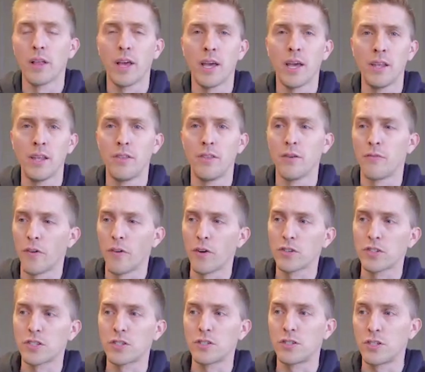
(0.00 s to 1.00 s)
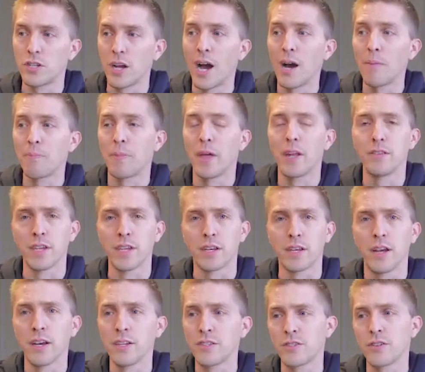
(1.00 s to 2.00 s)
and the first shop that is like
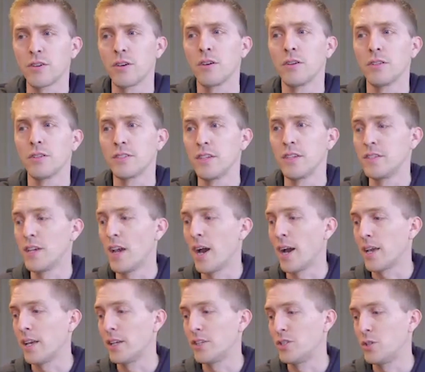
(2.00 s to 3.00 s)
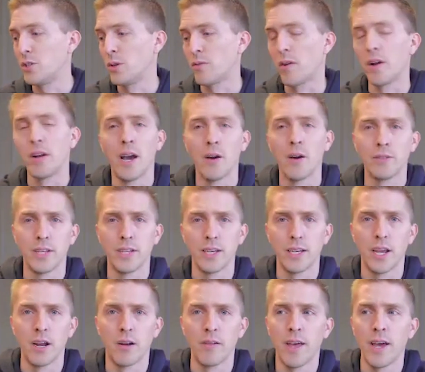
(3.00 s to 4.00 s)
nice to her and says, yeah, I can get you in right now and take
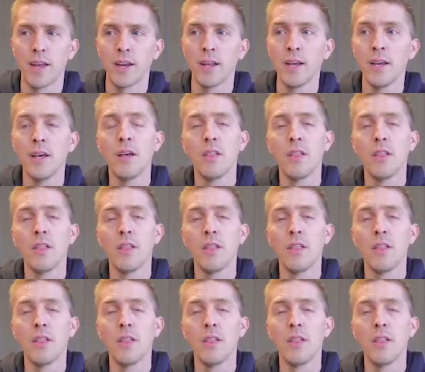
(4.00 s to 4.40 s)
care of that,